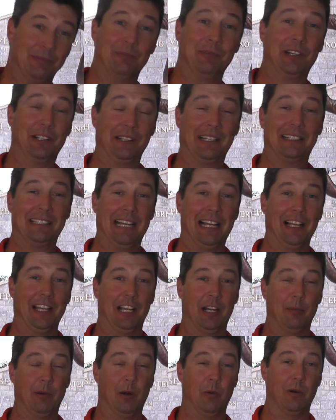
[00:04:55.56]
really
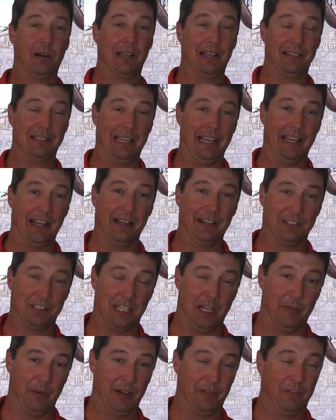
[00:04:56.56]
telling about where Katayan is
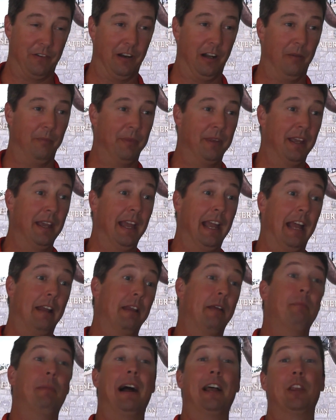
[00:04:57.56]
coming from. And
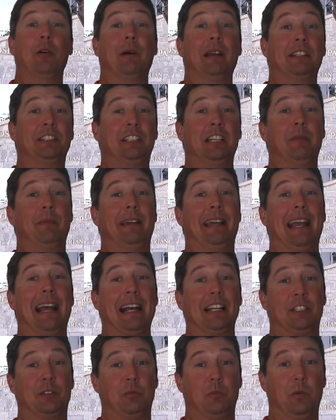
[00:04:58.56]
then, by the way,
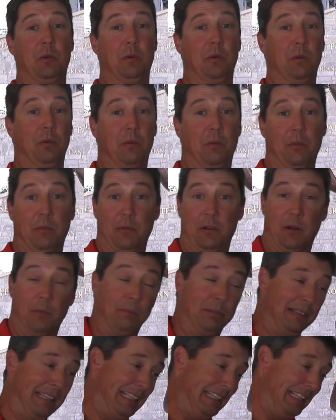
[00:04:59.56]
CBS
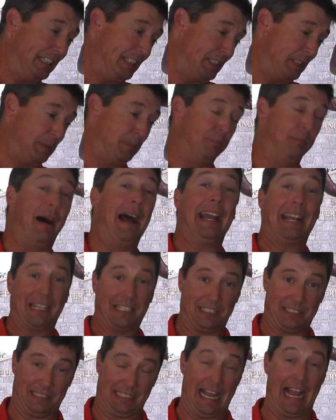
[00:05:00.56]
completely
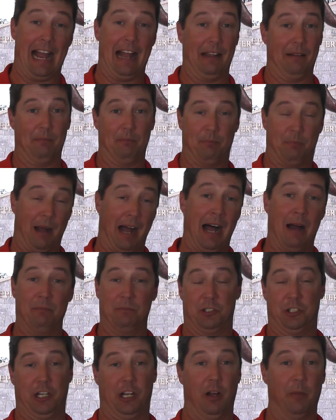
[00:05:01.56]
spikes that
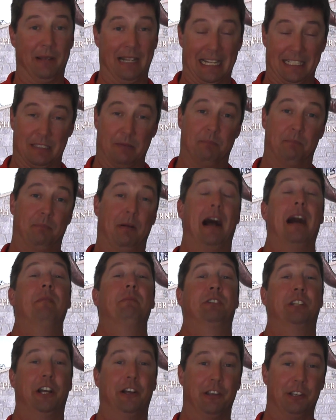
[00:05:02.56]
bombshell. I mean, that's a
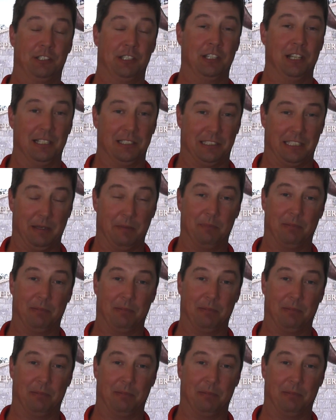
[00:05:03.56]
bombshell. The Sandusky